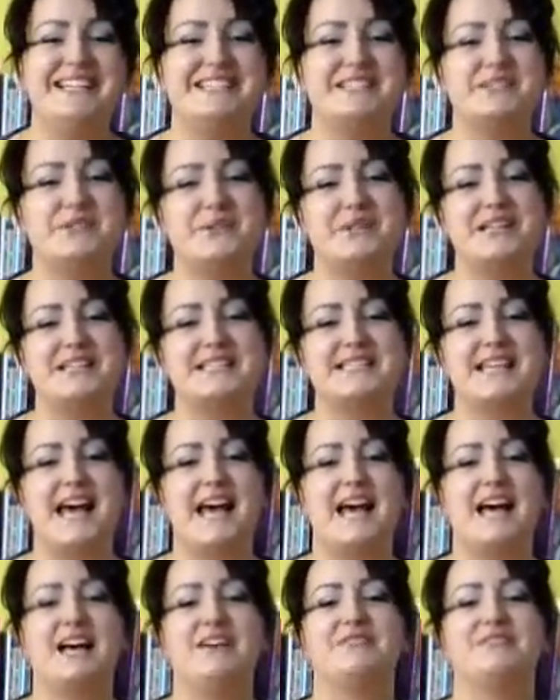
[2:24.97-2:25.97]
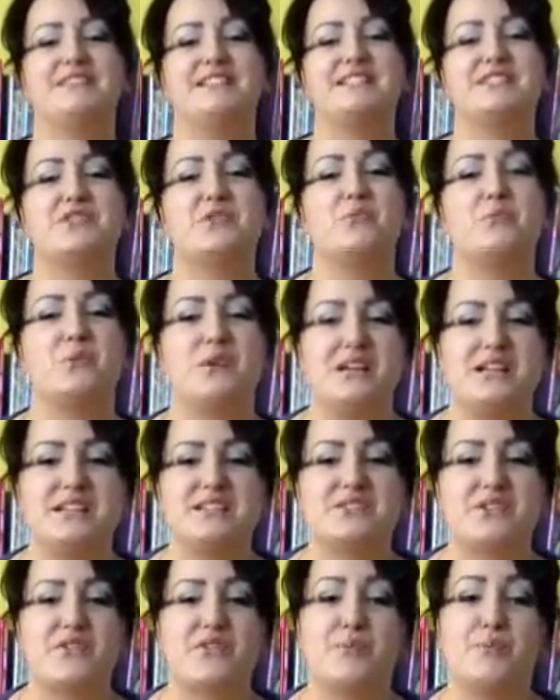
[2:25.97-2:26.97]
Students have lists of
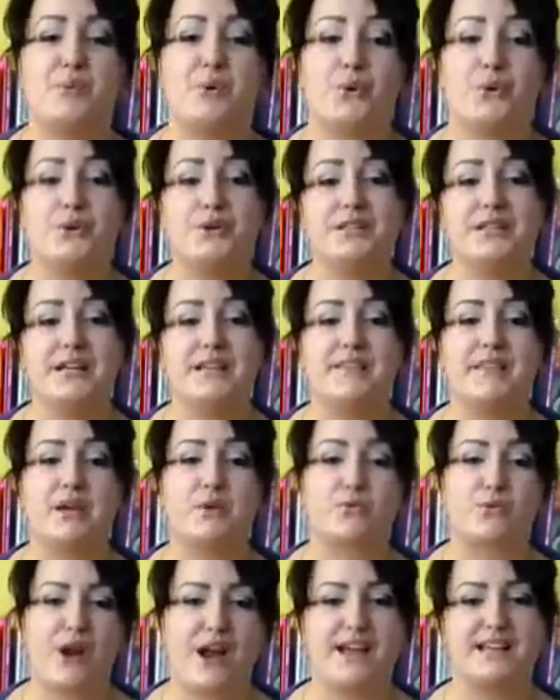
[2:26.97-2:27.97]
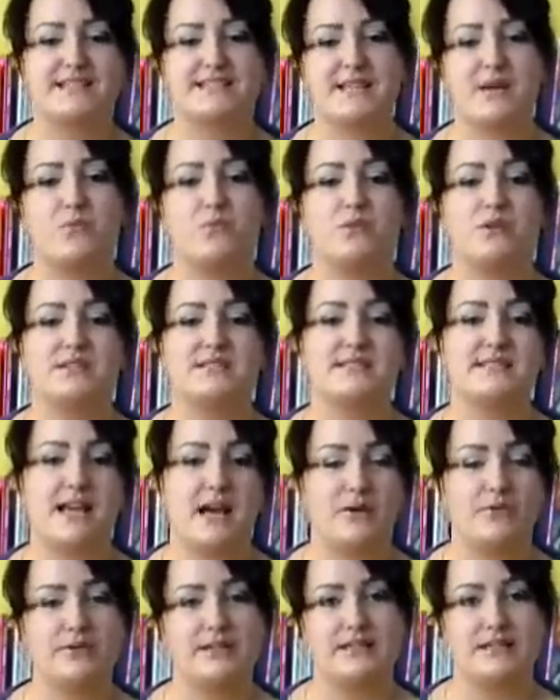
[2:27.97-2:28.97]
words on the board. They write some words
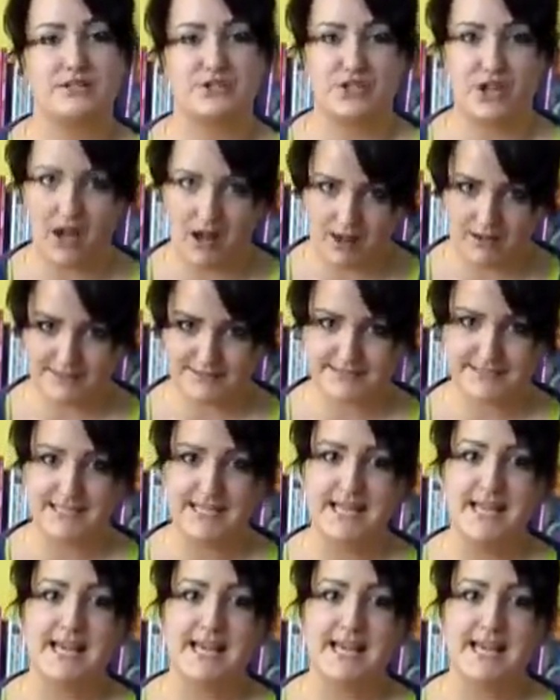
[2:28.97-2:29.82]
down in a chart.